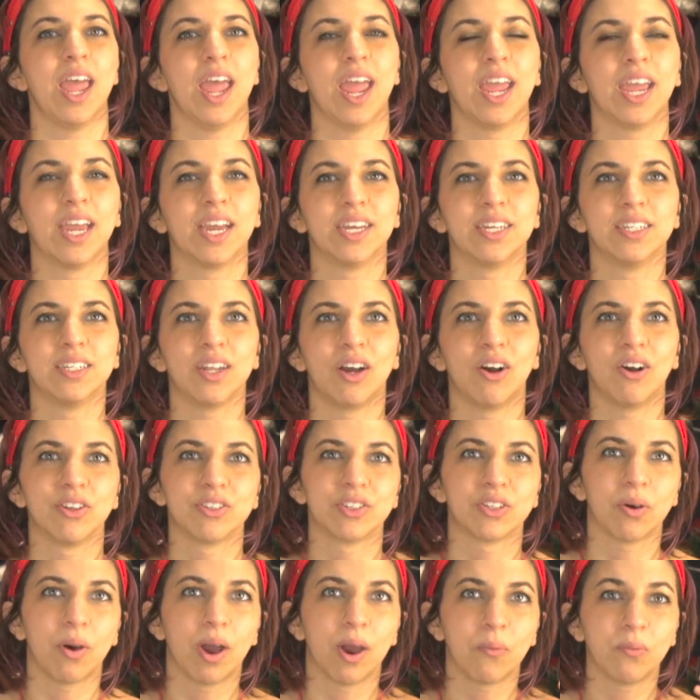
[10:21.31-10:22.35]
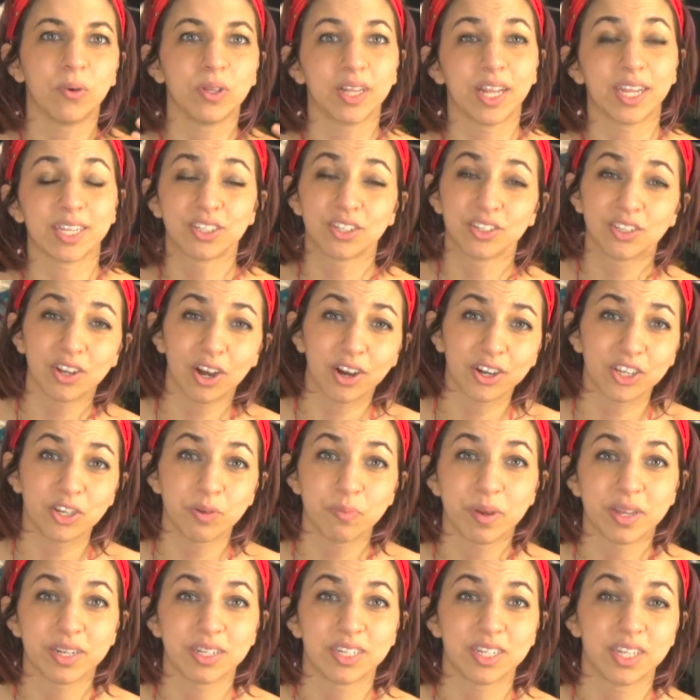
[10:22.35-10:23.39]
And also I would like to
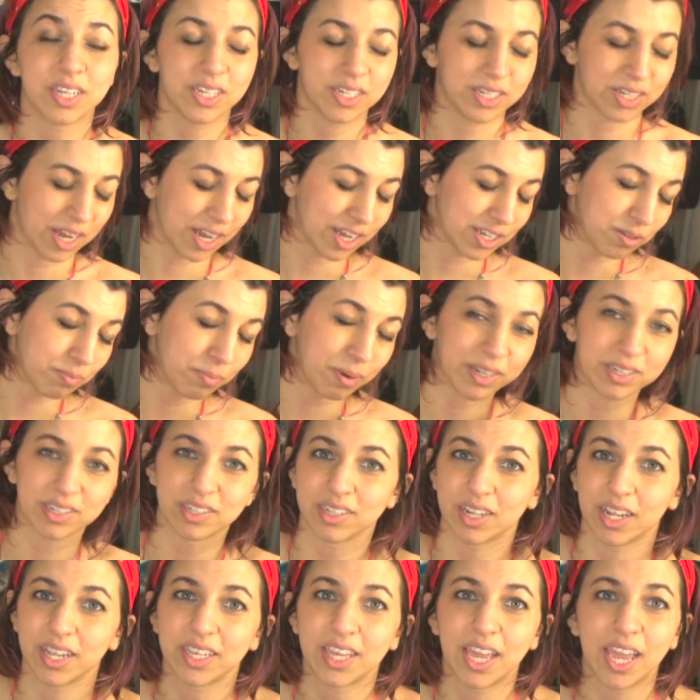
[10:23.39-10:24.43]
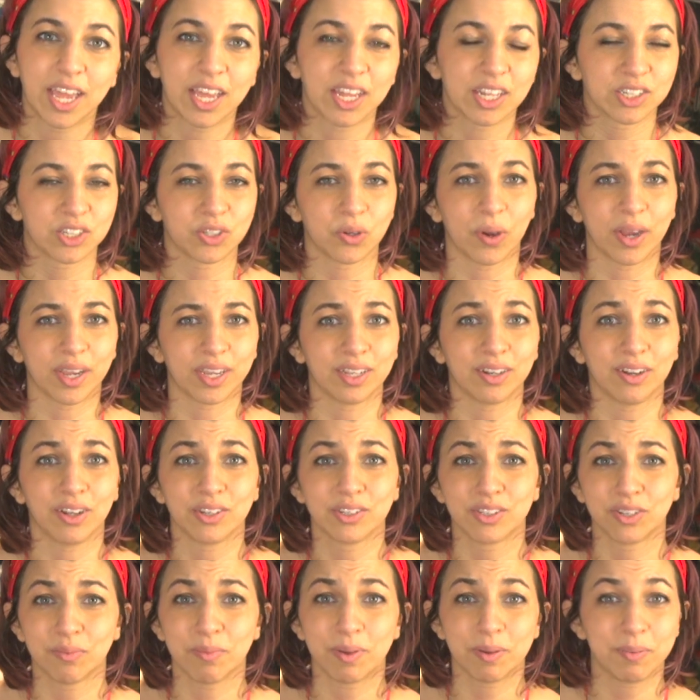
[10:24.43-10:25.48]
document it as best as I can, so I can
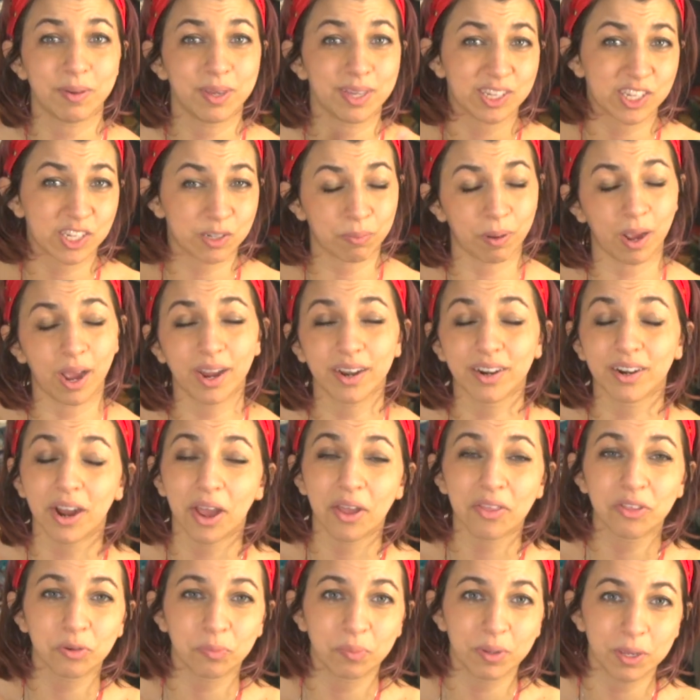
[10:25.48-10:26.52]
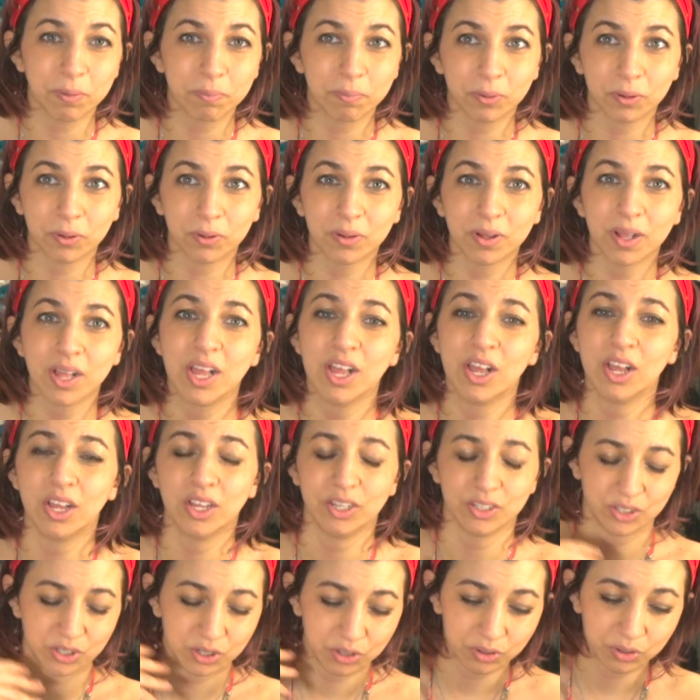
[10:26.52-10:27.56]
also maybe inspire other people
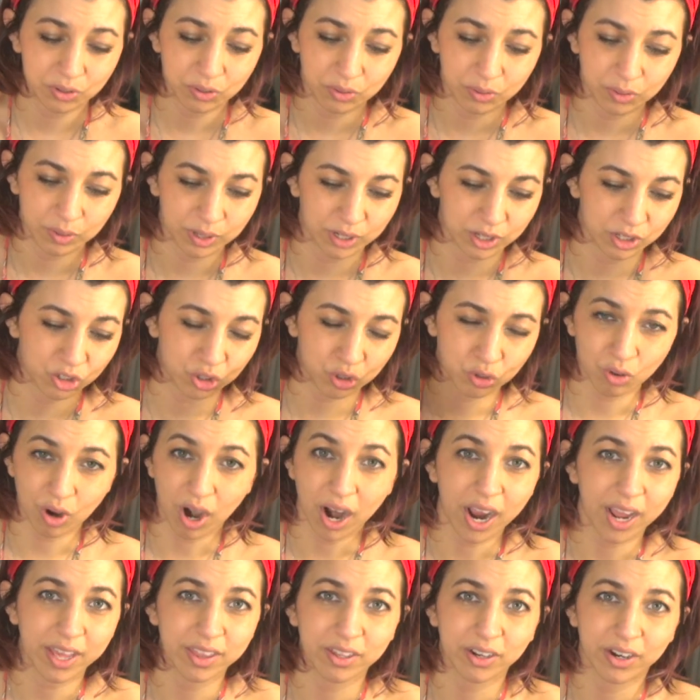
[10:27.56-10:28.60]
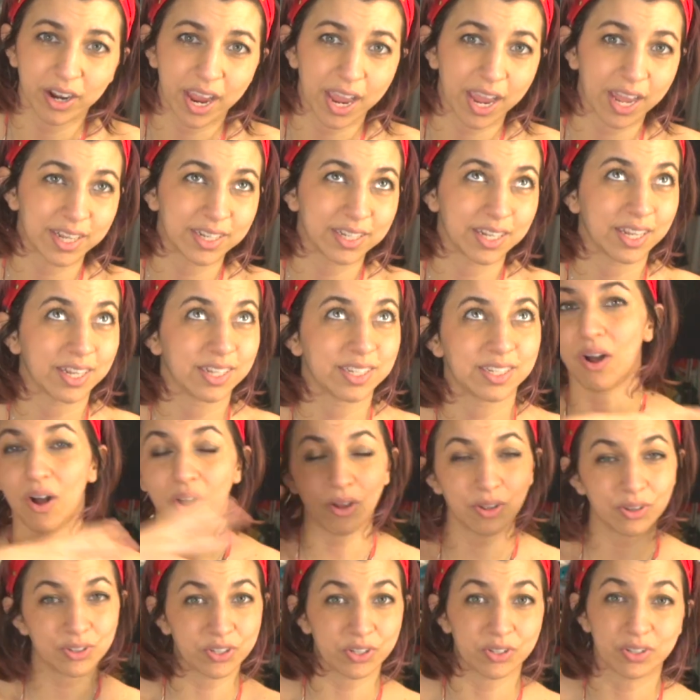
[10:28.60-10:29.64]
to try their hand at
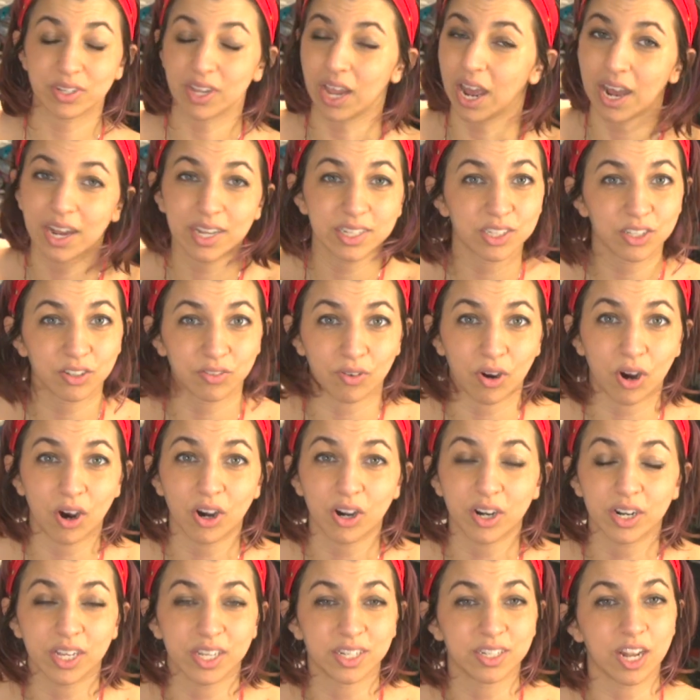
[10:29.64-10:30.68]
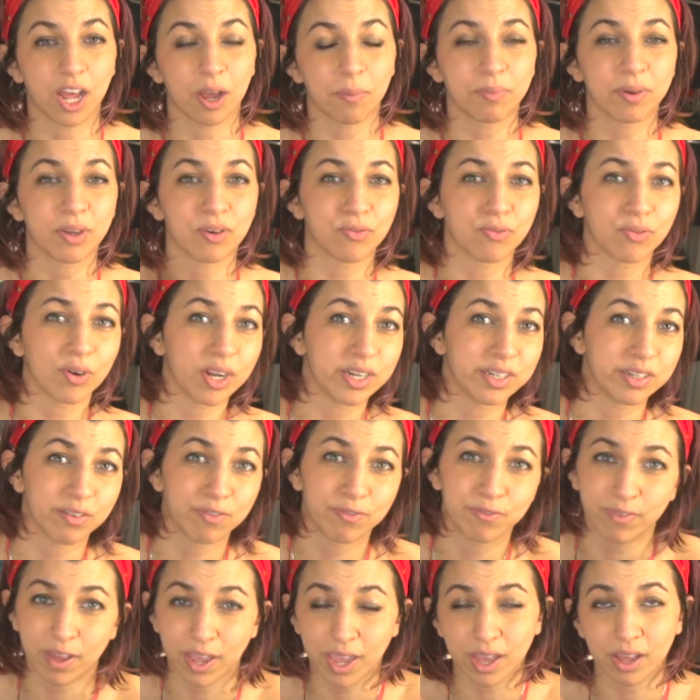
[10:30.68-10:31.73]
all kinds of art and not be afraid to
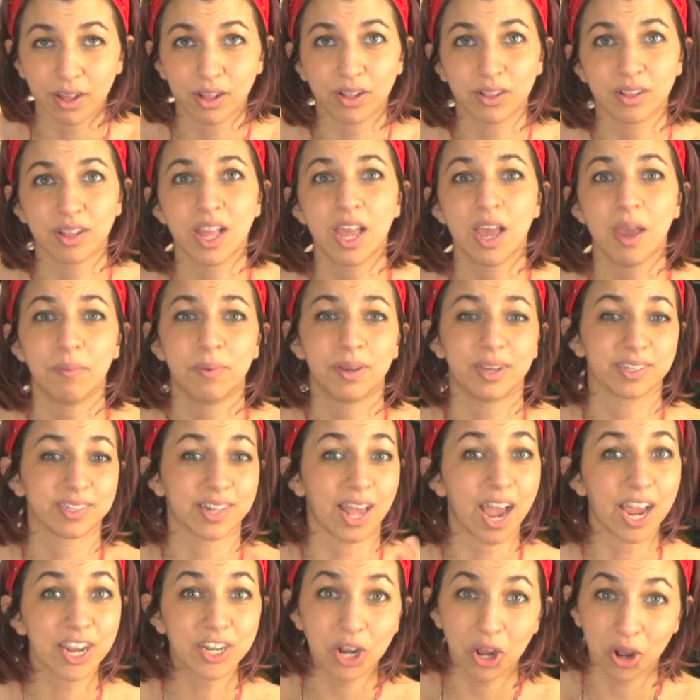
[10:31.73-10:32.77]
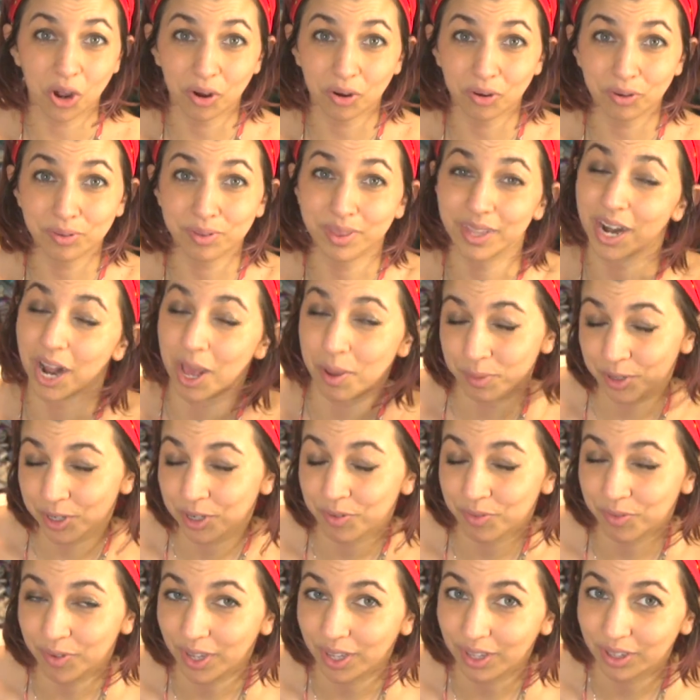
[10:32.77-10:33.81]
fail, because I know that I'm
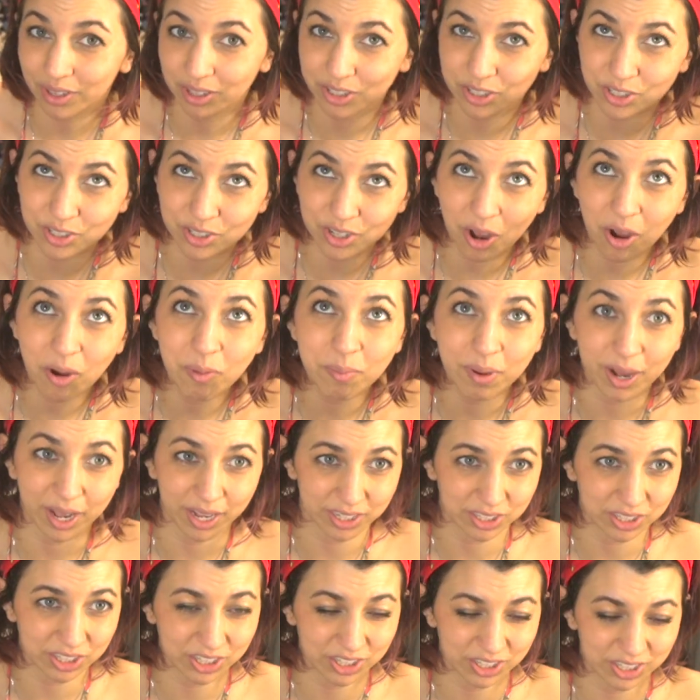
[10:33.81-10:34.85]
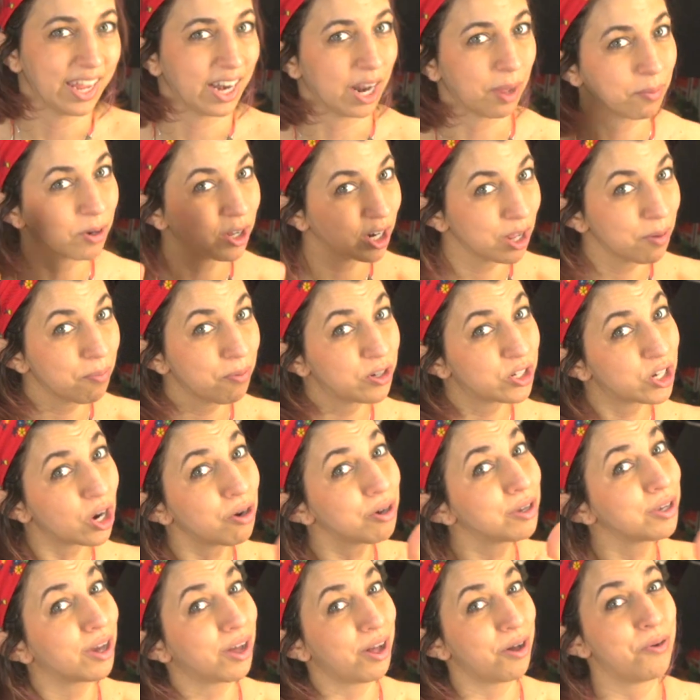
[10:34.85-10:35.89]
gonna fail so much and I'm gonna show
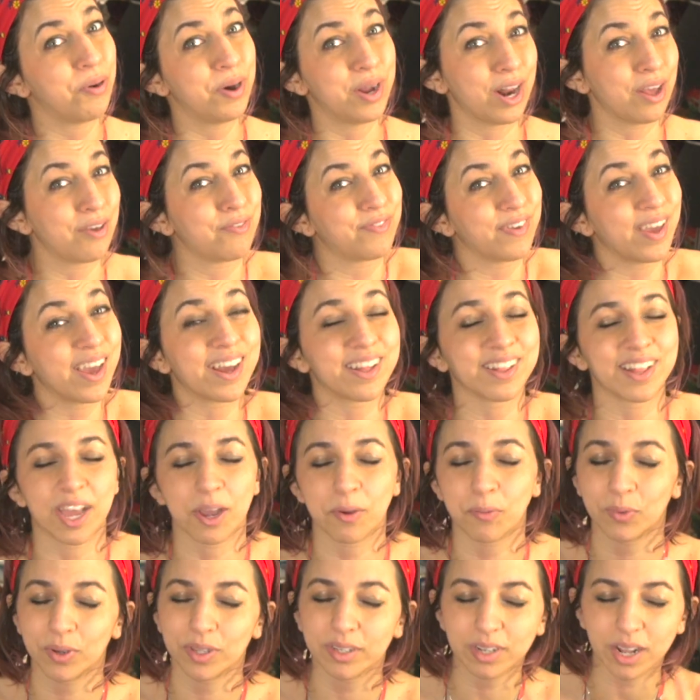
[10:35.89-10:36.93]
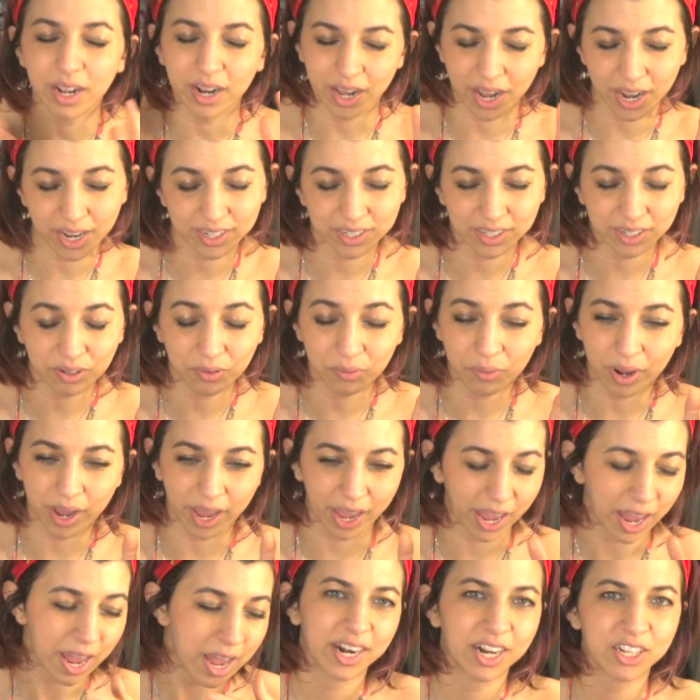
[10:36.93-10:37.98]
y'all when I fail. I will not hide it
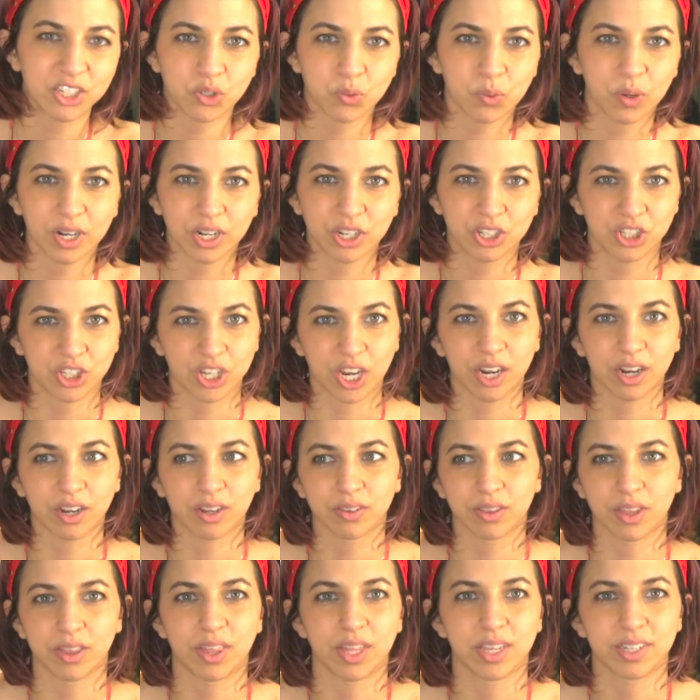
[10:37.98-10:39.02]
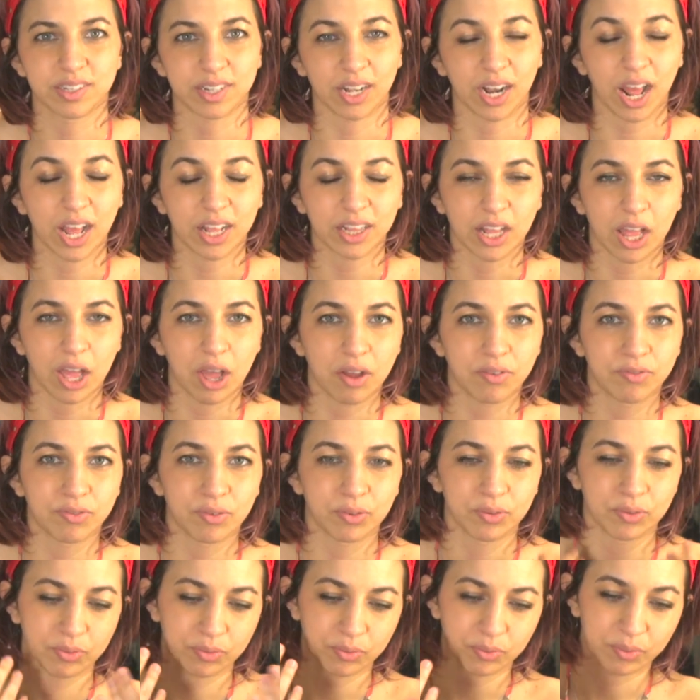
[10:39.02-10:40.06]
away. I just want to share the things that I love
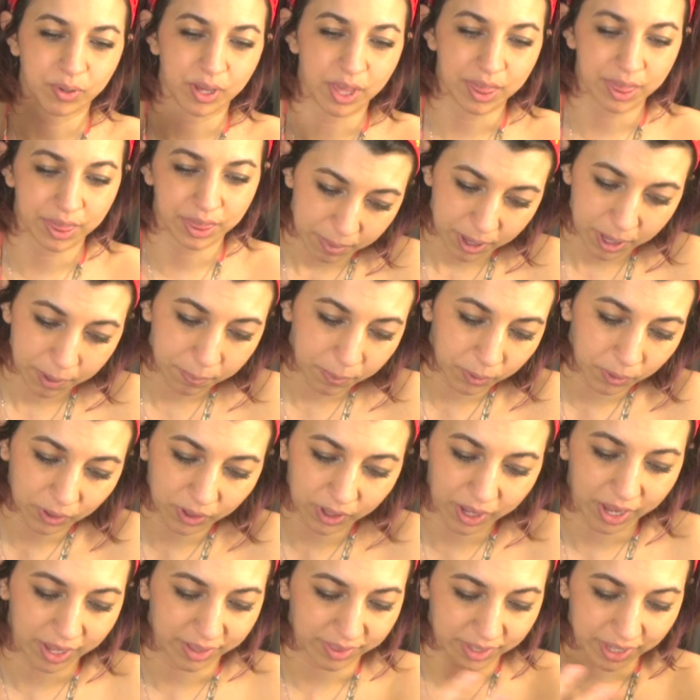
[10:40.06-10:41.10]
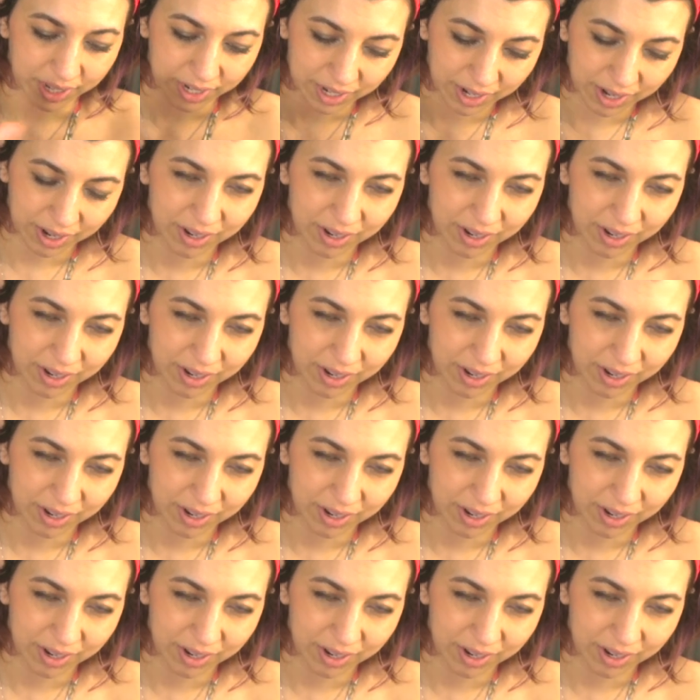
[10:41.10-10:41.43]
with people and then